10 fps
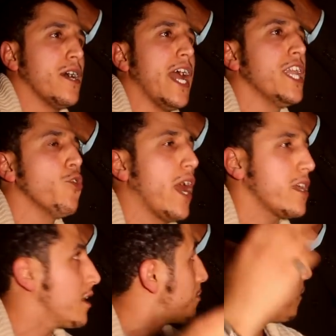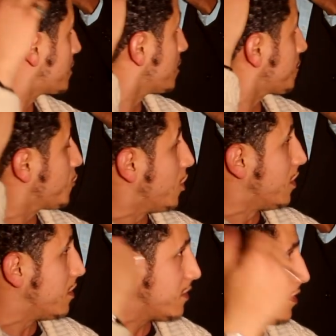anyway, brothers, if
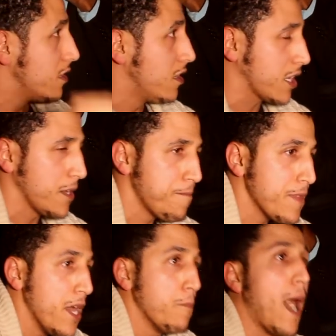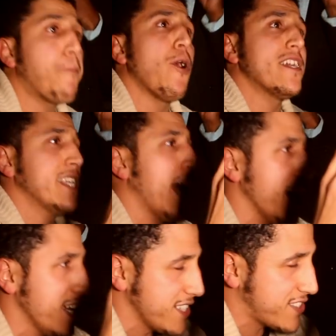you're, okay. My point here
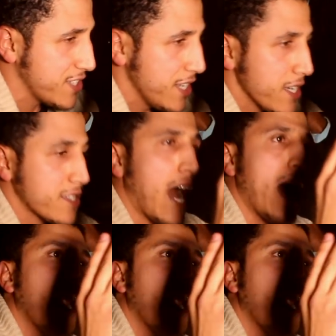is that